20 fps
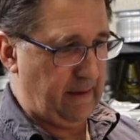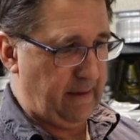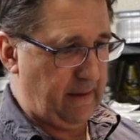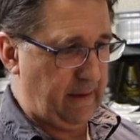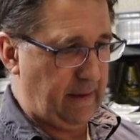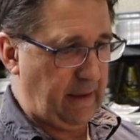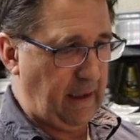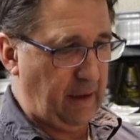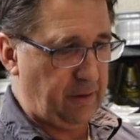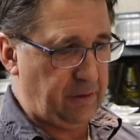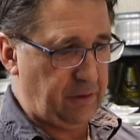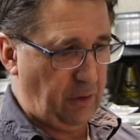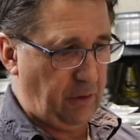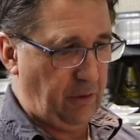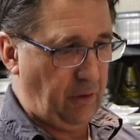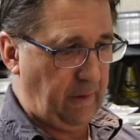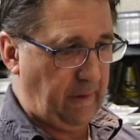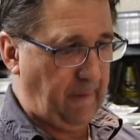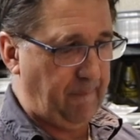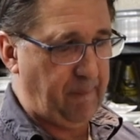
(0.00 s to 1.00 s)
it goes on
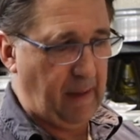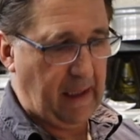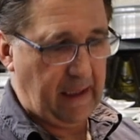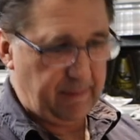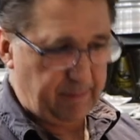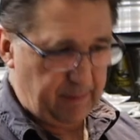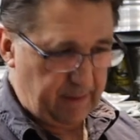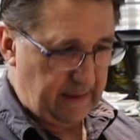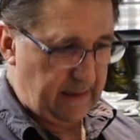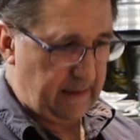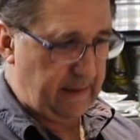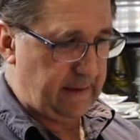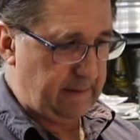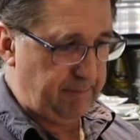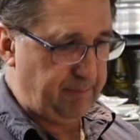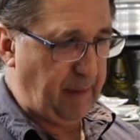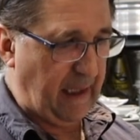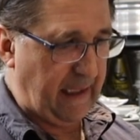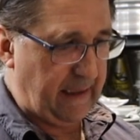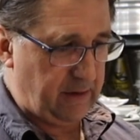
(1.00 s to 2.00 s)
like a paint, but then it's
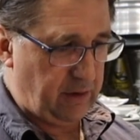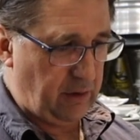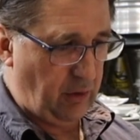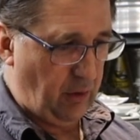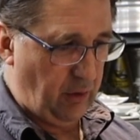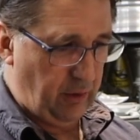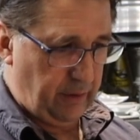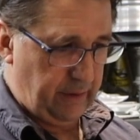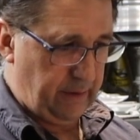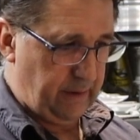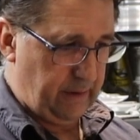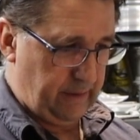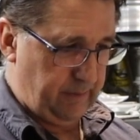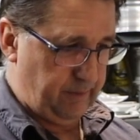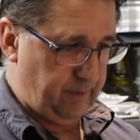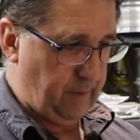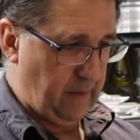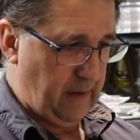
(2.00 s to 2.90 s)
baked on and it